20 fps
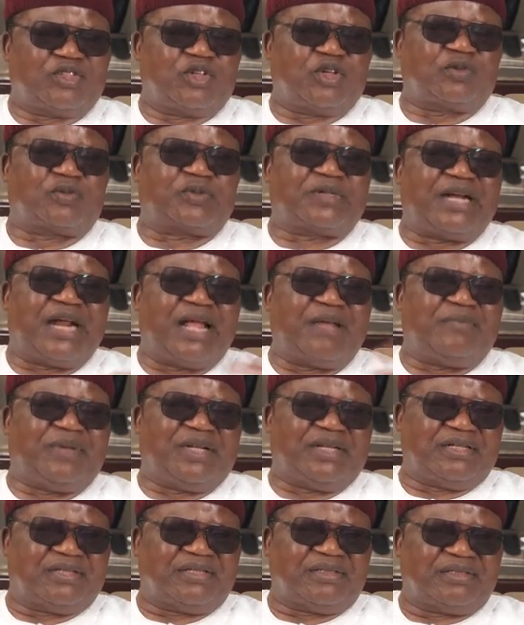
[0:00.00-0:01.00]

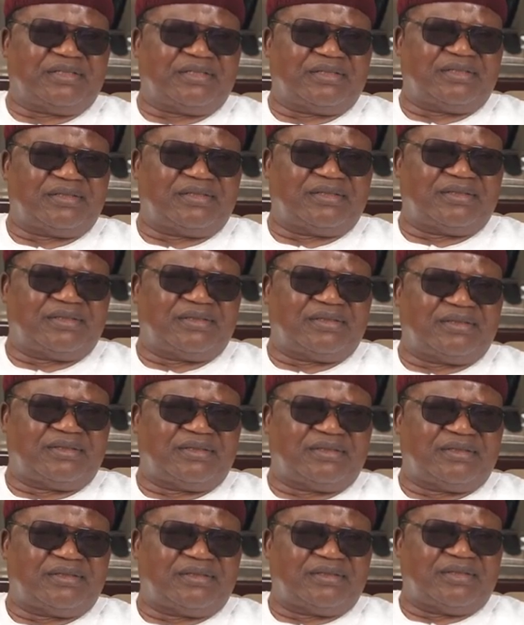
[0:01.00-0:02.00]
subscribing
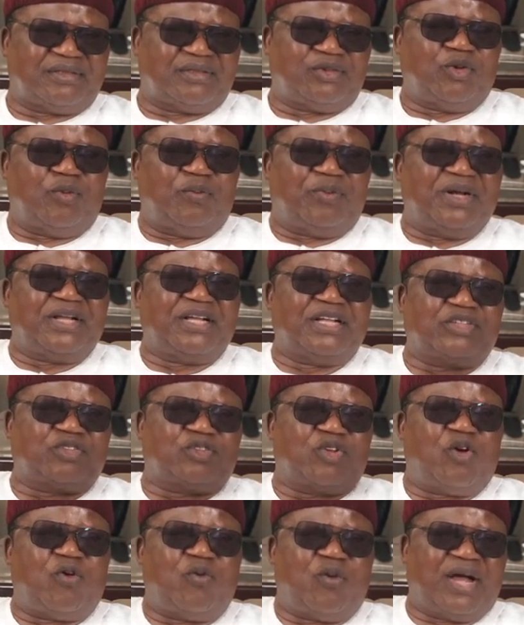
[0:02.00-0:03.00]
to
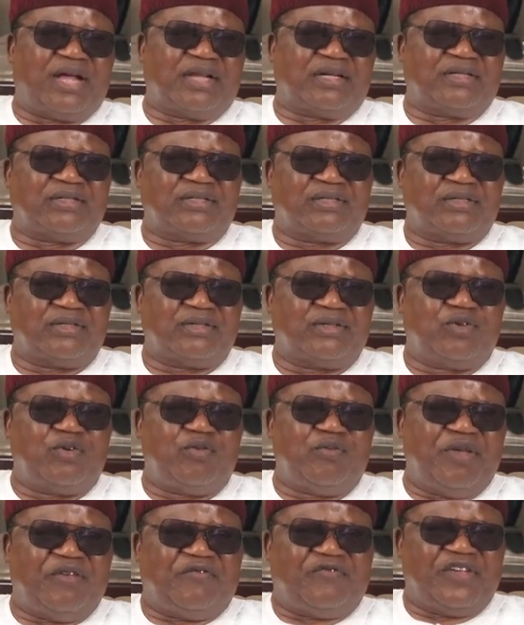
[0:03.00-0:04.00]
bringing someone
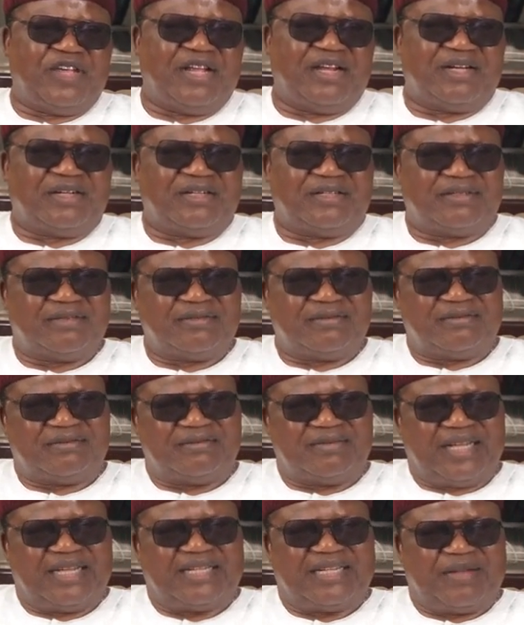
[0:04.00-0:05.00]
who may fail.
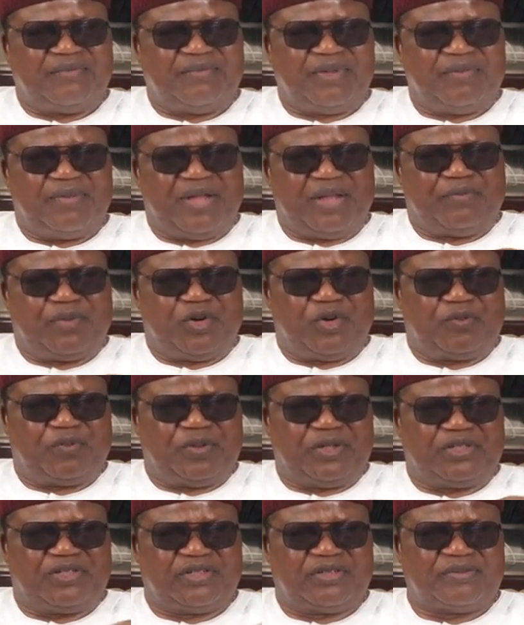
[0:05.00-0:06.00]
That had been my
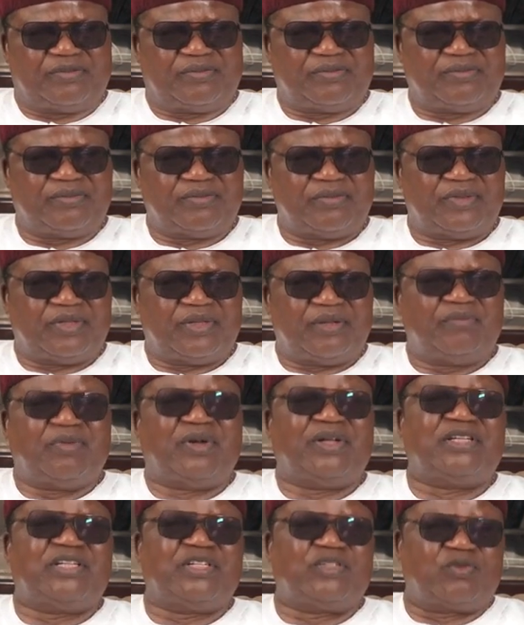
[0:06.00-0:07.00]
preoccupation.
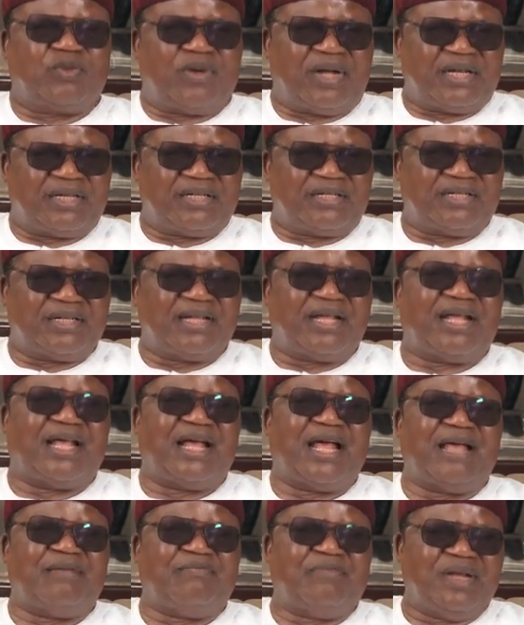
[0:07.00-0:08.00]
But in this one,
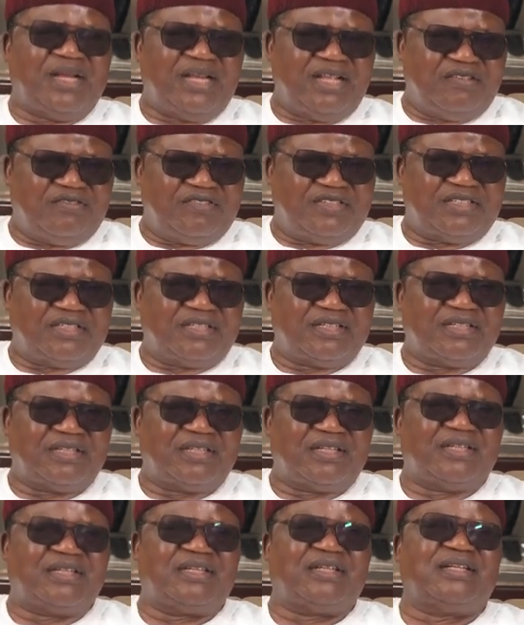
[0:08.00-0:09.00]
I believed
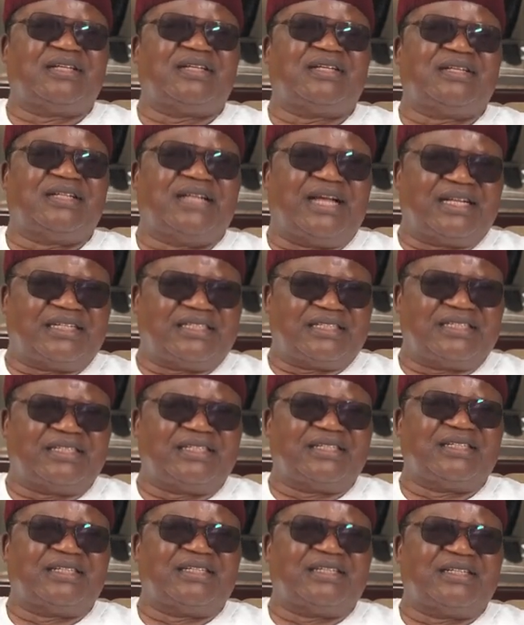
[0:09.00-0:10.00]

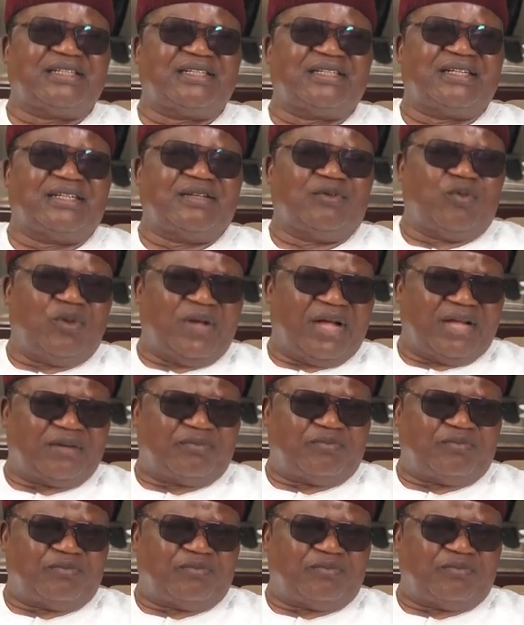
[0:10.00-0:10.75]
that we